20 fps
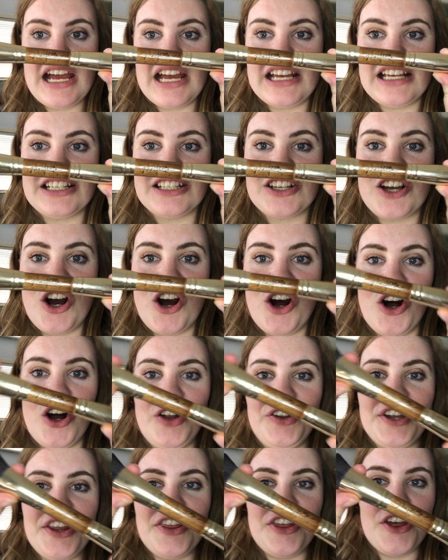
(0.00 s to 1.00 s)
is
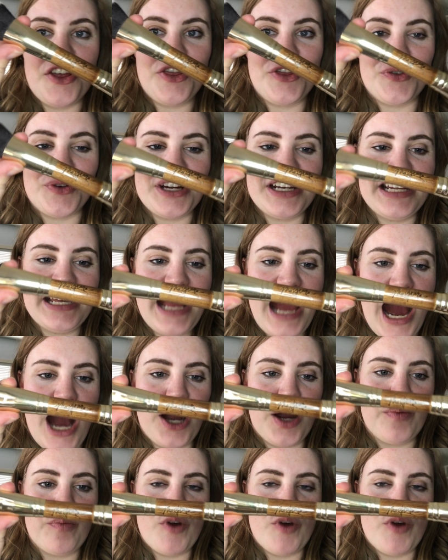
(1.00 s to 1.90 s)
called the 3D Hack